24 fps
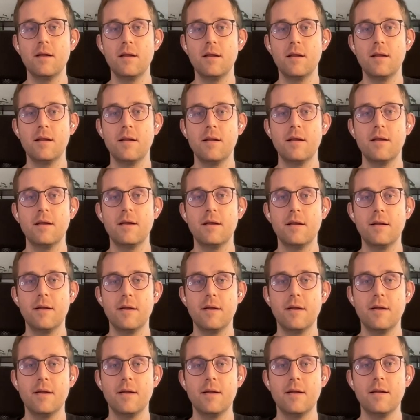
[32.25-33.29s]

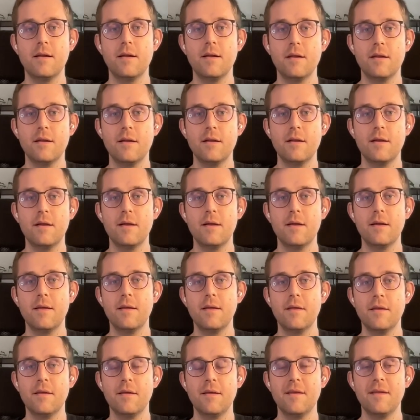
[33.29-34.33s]

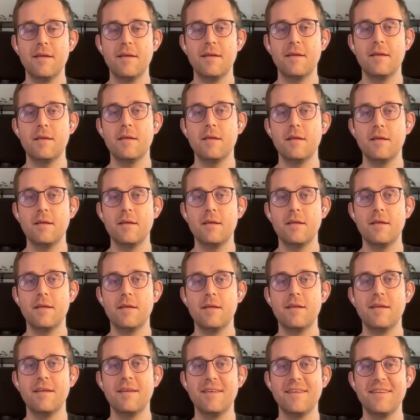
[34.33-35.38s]

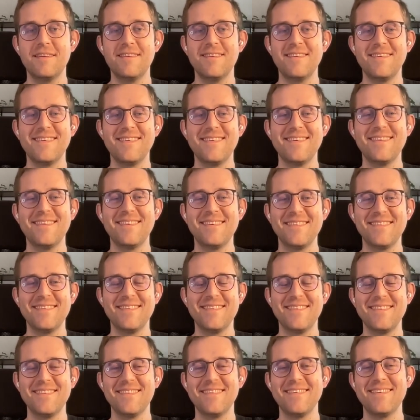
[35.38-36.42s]

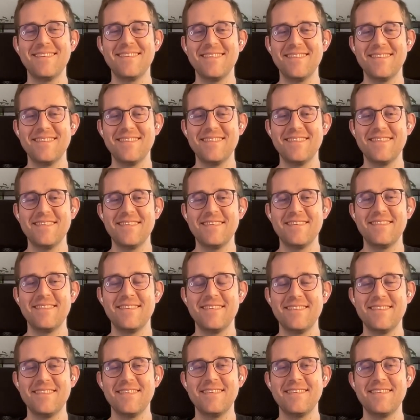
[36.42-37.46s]

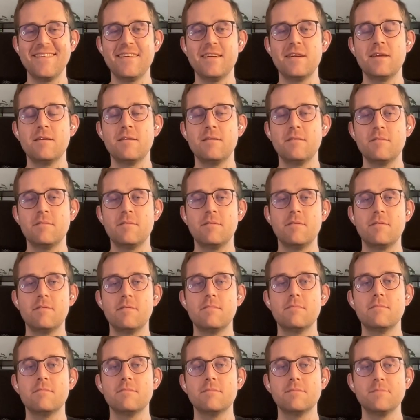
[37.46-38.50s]

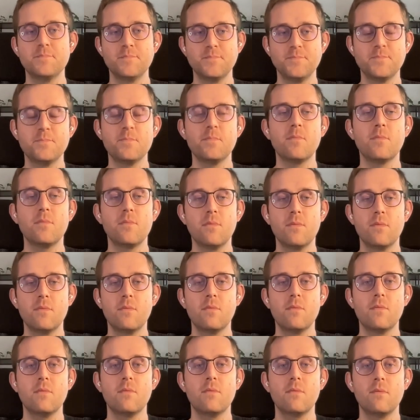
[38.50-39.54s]

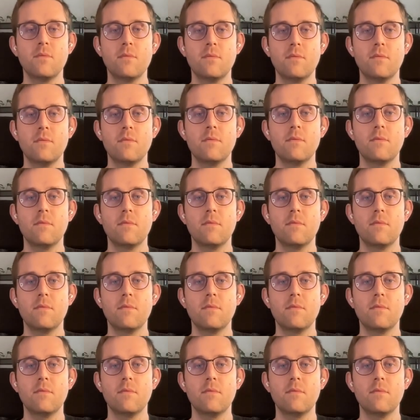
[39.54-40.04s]
The person shown says nothing.